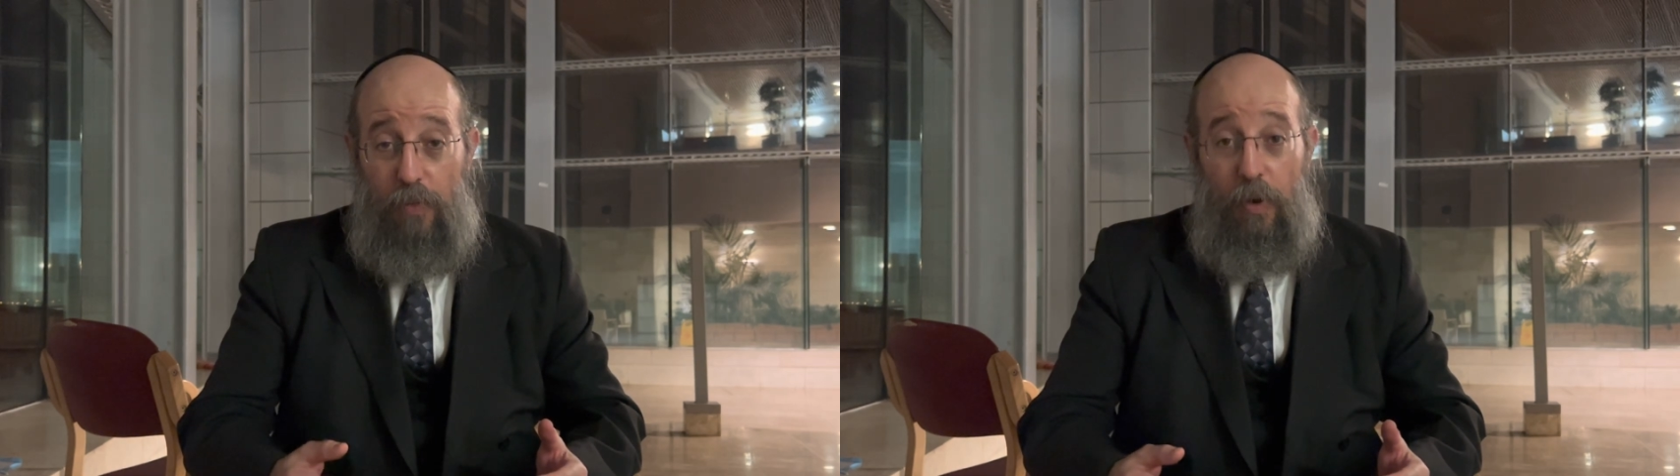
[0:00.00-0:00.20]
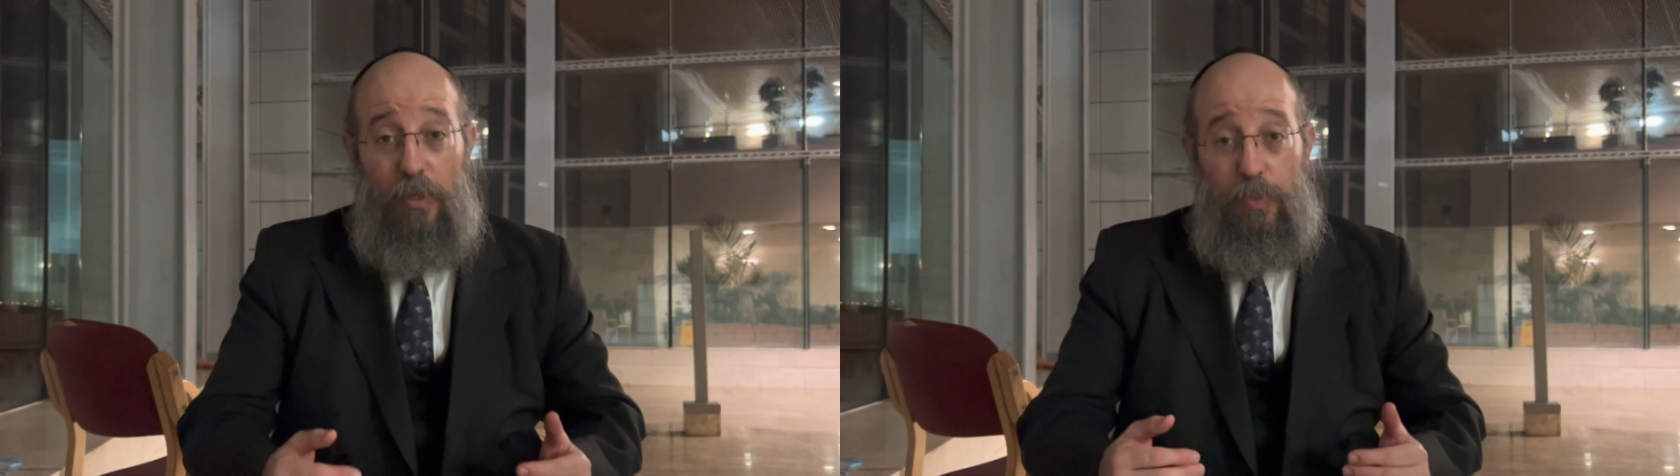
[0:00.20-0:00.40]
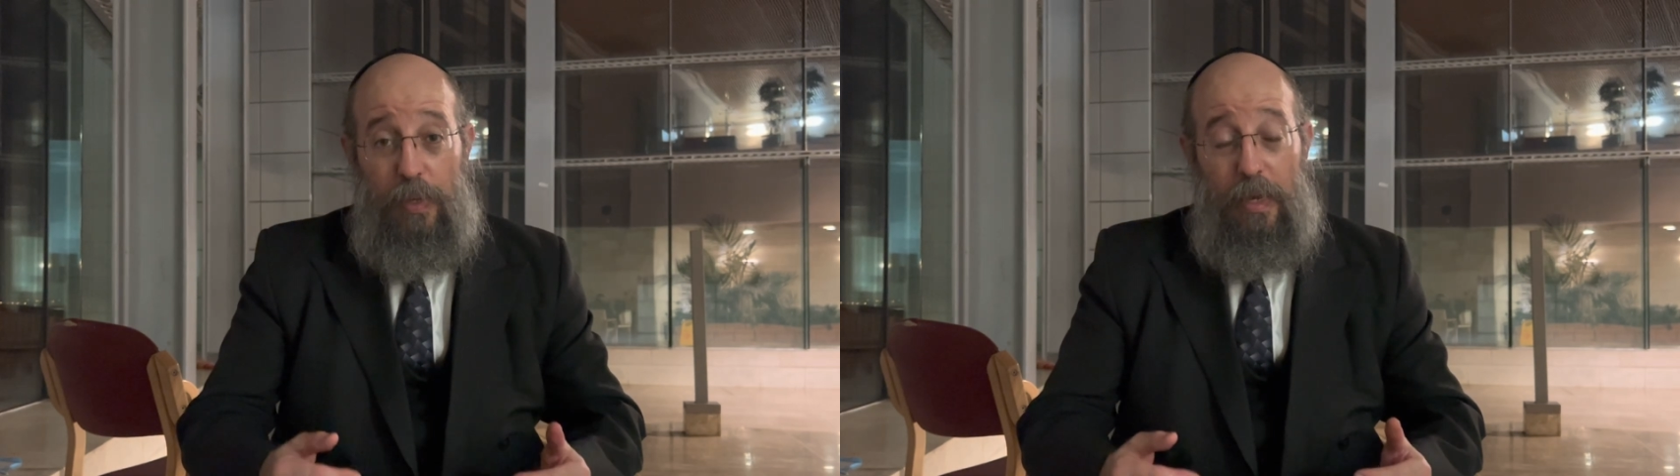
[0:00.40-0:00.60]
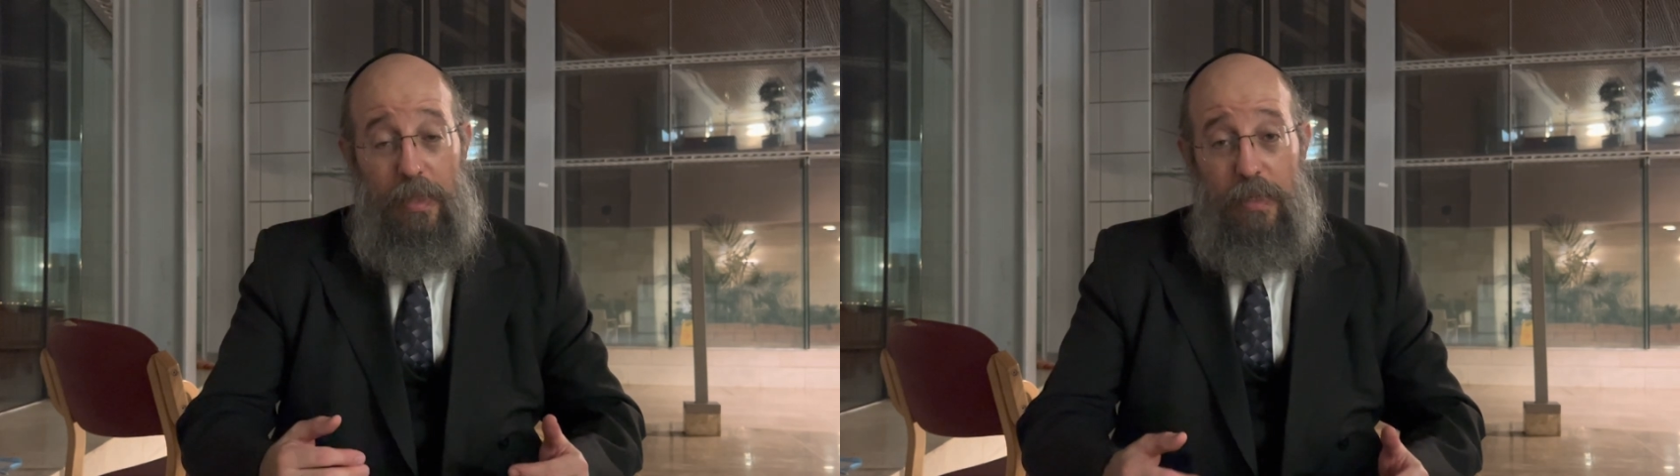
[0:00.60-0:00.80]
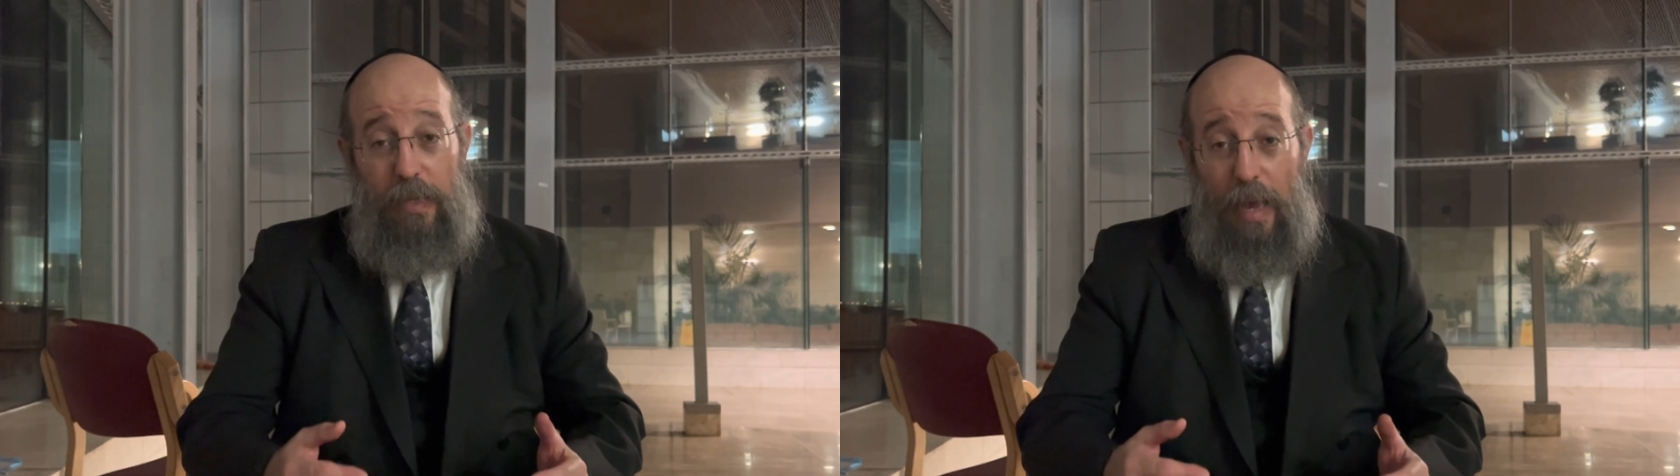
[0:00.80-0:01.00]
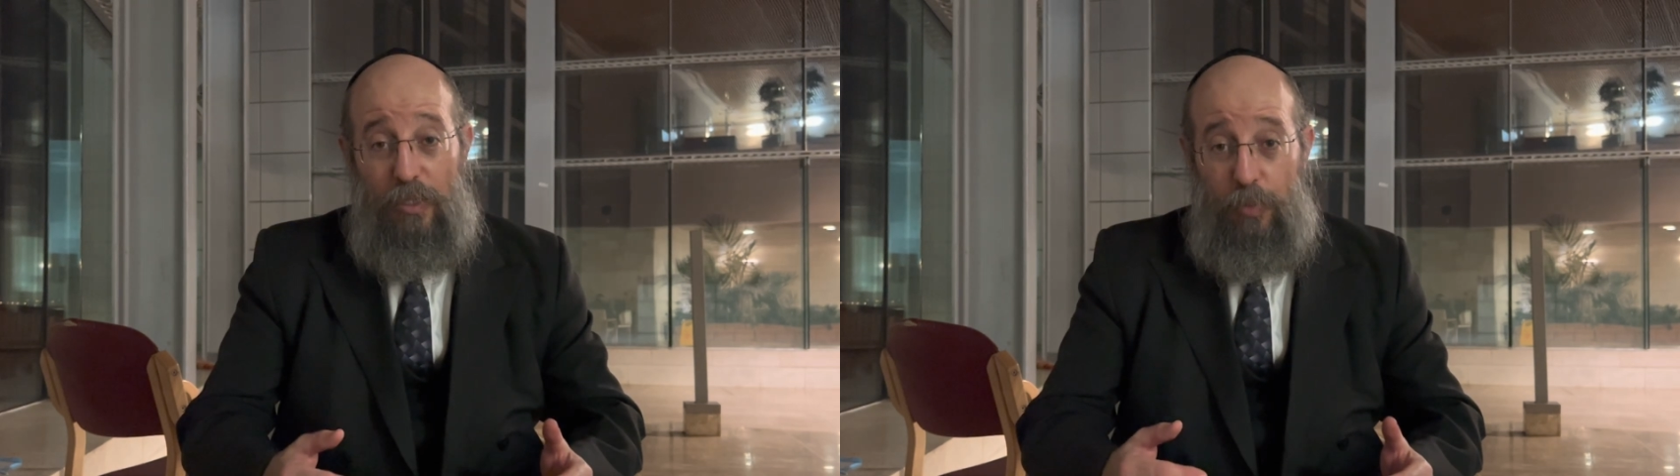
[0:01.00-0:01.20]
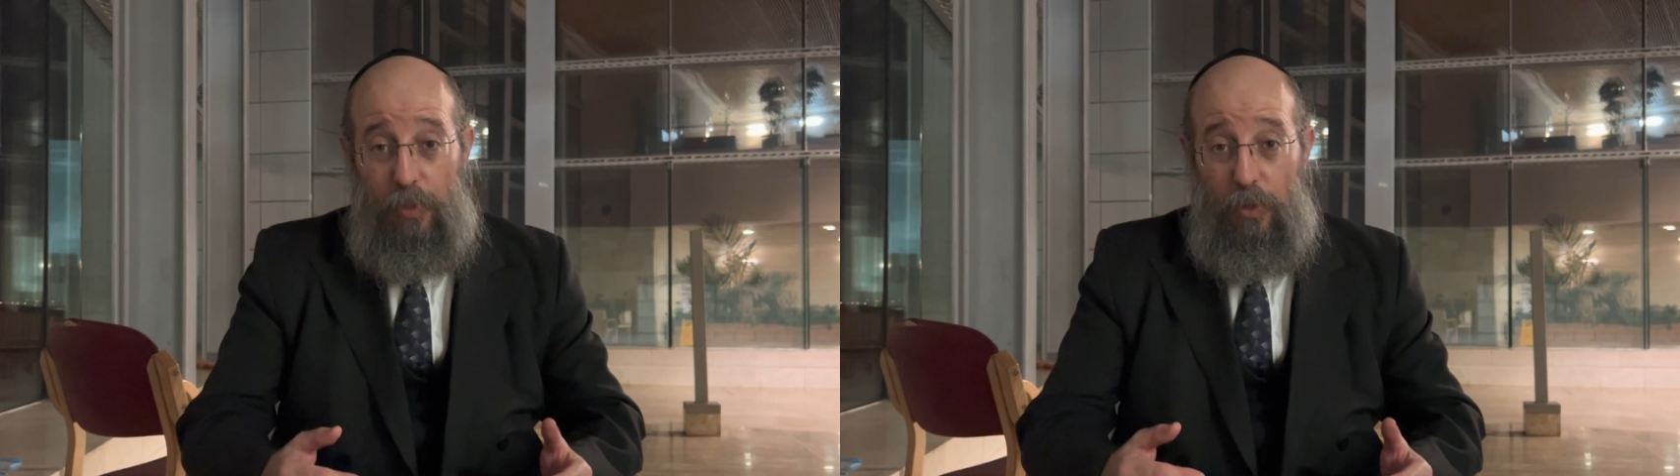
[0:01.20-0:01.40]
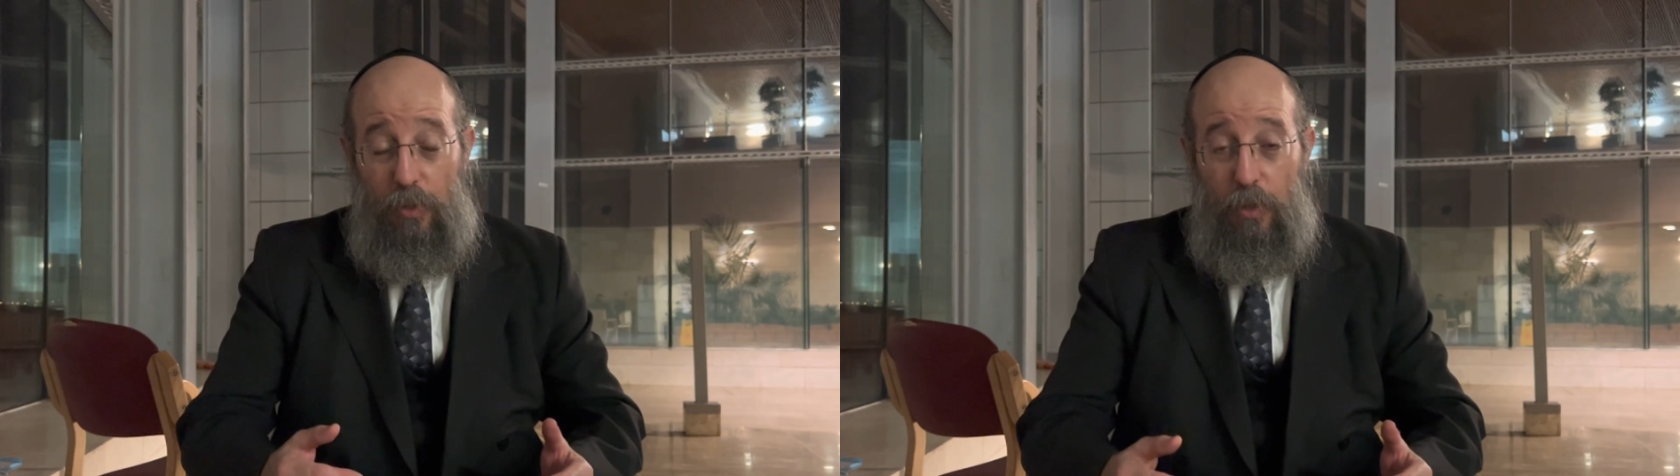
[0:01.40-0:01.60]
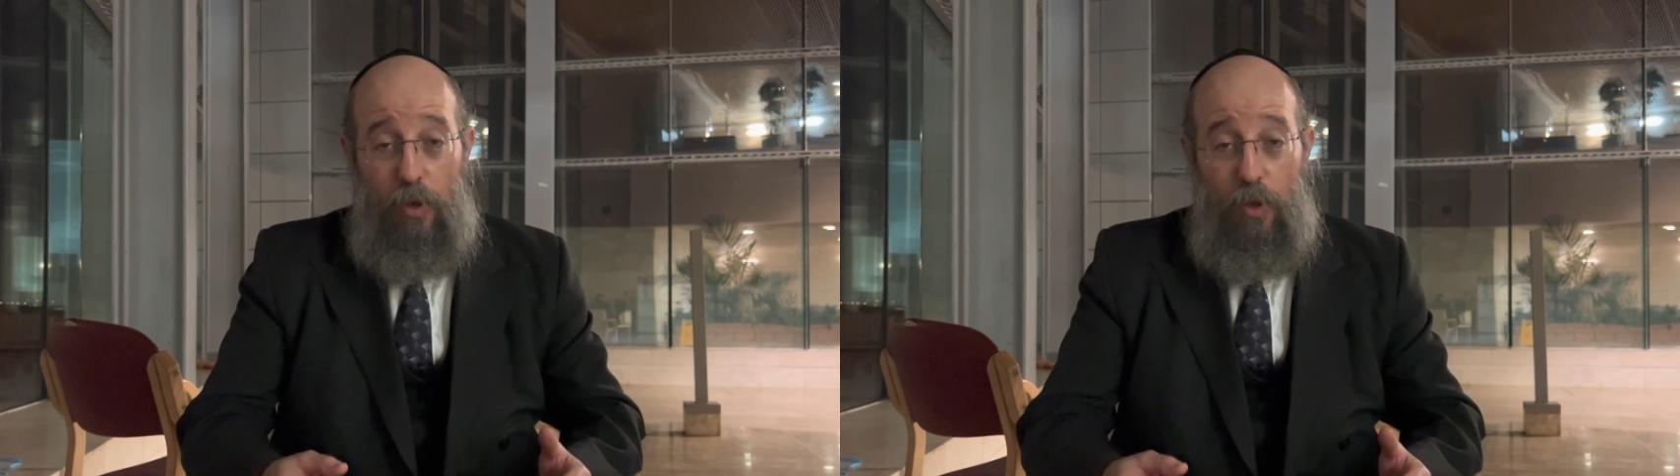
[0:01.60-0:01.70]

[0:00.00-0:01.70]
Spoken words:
of us being in this hospital